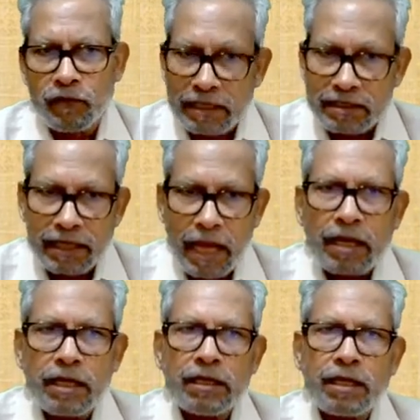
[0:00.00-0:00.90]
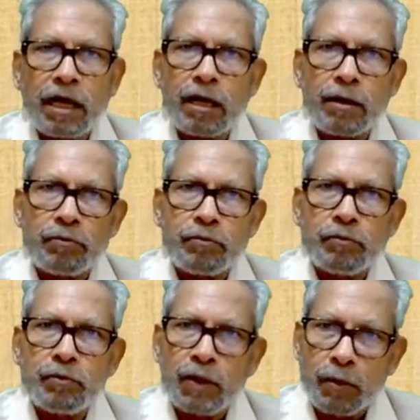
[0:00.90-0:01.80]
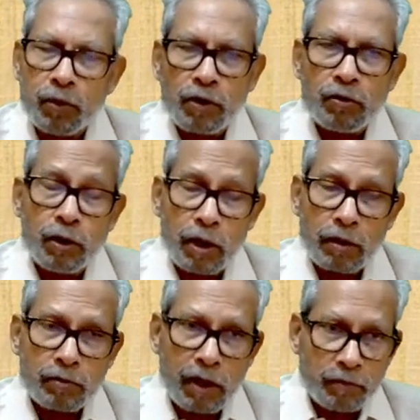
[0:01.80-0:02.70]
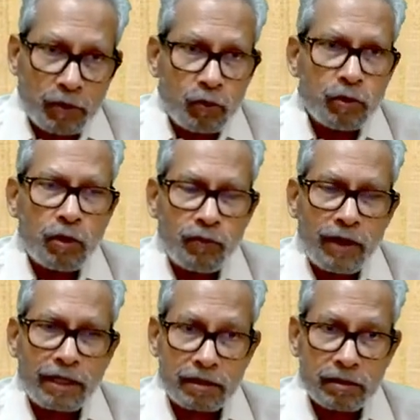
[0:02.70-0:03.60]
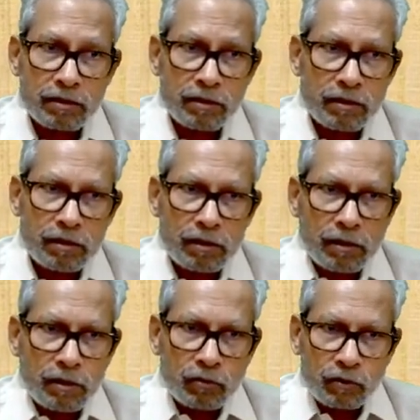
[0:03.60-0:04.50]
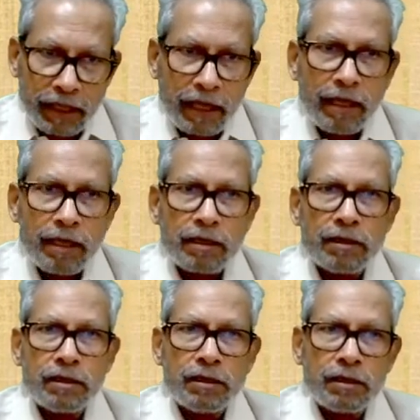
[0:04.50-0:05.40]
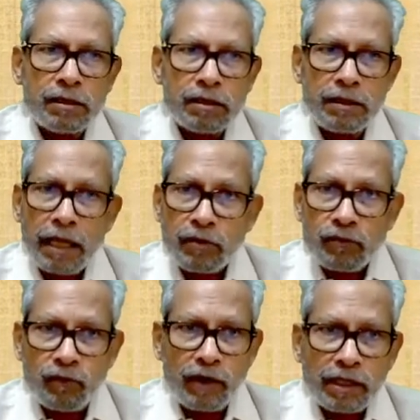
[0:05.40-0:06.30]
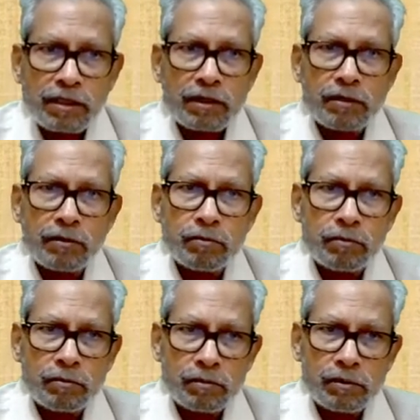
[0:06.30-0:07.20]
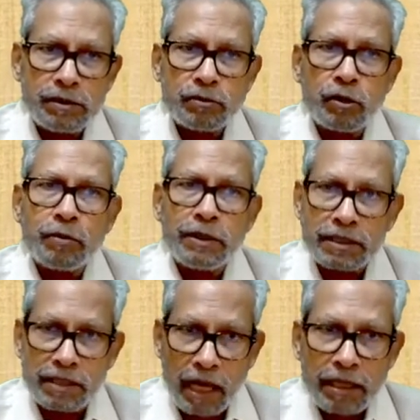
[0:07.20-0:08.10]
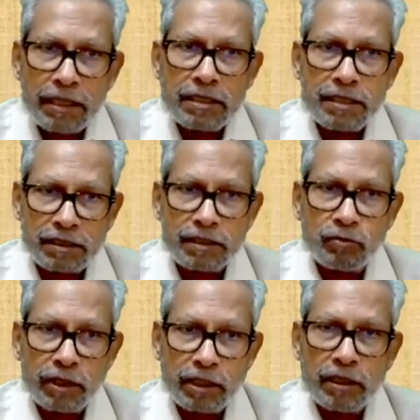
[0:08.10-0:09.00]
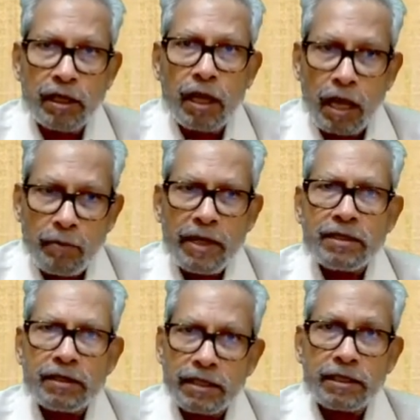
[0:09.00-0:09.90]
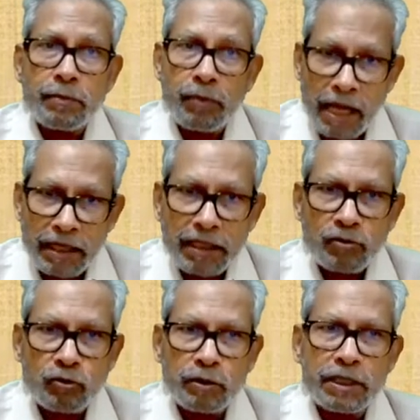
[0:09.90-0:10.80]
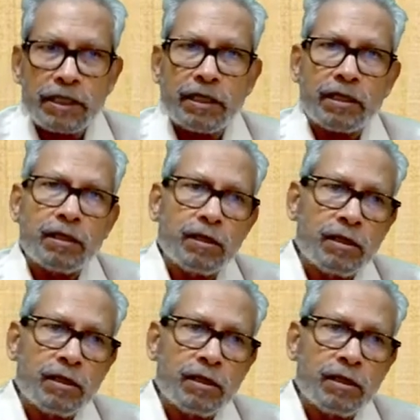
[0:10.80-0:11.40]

where exactly the employee will have to do the work. So there, that work should be designed in such a way. It means the HR planning should be there,